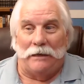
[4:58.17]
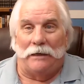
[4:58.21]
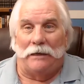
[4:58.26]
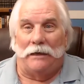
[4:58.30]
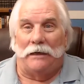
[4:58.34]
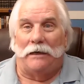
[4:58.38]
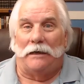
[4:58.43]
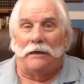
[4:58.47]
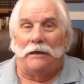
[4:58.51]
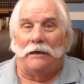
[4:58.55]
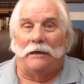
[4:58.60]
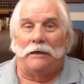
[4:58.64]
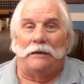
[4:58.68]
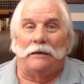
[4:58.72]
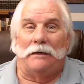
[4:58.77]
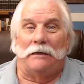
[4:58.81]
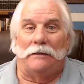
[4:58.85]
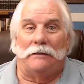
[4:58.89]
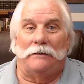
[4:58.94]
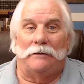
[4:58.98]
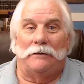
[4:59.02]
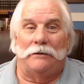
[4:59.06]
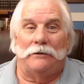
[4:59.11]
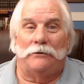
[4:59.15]

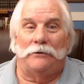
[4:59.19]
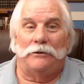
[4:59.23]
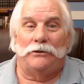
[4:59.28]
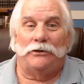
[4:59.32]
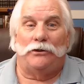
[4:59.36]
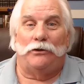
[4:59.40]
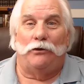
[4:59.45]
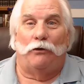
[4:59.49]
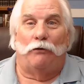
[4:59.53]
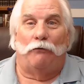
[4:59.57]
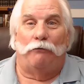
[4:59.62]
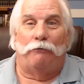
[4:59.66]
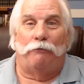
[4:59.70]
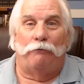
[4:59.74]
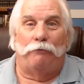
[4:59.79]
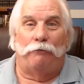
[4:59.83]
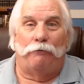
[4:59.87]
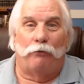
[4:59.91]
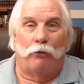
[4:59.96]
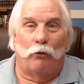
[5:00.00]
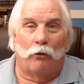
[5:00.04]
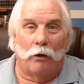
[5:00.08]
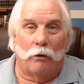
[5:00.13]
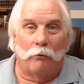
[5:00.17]
There is no
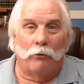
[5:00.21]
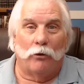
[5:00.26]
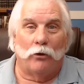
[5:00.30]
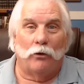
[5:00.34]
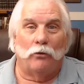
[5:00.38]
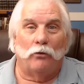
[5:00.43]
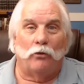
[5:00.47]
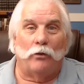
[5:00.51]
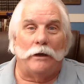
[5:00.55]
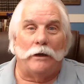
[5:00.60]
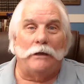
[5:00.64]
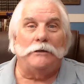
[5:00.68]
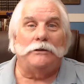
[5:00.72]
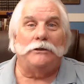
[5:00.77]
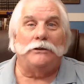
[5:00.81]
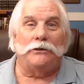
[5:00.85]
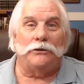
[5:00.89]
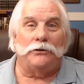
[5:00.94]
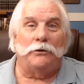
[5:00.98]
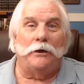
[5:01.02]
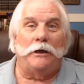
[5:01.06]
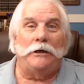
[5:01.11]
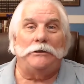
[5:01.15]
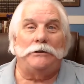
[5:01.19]
formal
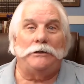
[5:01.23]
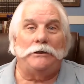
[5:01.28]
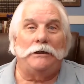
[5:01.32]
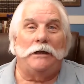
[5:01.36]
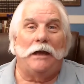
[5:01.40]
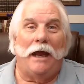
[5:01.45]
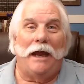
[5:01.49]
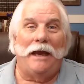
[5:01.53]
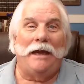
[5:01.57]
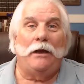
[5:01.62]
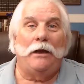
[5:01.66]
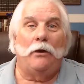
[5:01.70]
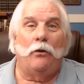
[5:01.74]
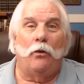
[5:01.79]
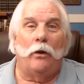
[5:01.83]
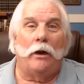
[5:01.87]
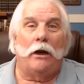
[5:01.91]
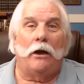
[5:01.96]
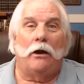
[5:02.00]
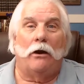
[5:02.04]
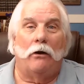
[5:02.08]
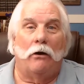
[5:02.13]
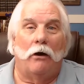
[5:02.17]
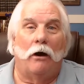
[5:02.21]
registration
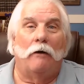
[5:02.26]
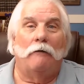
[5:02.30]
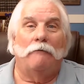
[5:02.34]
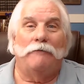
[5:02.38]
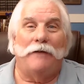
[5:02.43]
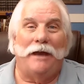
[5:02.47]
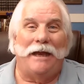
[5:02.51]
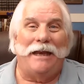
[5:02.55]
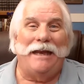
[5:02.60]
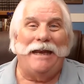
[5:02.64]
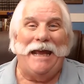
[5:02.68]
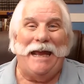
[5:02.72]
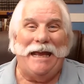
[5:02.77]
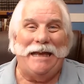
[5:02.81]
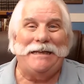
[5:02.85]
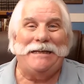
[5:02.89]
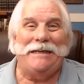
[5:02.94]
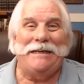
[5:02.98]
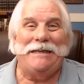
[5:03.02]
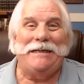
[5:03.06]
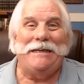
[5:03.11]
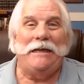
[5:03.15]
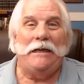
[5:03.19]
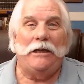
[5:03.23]
anywhere of an
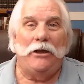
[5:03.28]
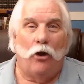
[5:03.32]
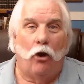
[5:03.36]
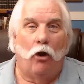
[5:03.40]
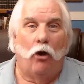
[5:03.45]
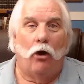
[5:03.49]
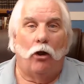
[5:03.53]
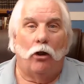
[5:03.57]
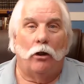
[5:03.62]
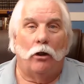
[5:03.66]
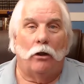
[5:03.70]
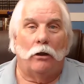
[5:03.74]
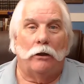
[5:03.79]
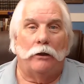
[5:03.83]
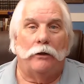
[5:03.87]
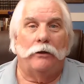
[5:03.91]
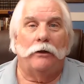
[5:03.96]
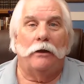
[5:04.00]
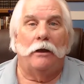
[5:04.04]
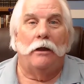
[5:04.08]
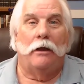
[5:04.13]
entity called